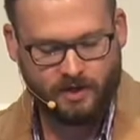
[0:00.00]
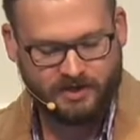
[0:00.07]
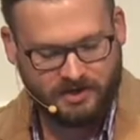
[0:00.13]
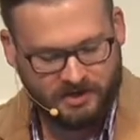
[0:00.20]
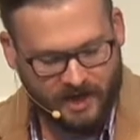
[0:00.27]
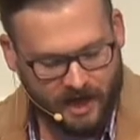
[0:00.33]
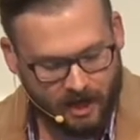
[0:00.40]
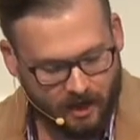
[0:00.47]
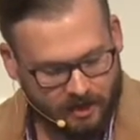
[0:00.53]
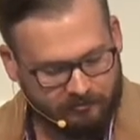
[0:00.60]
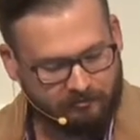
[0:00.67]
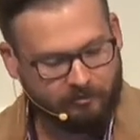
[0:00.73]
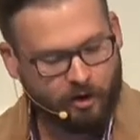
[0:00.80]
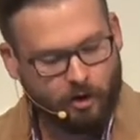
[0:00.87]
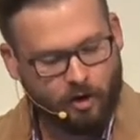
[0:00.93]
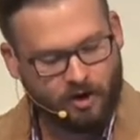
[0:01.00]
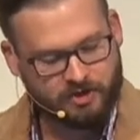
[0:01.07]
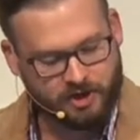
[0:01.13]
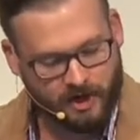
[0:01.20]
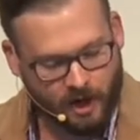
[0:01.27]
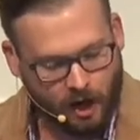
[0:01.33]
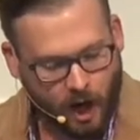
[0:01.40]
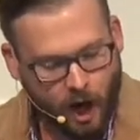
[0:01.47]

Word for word: excel and flourish in our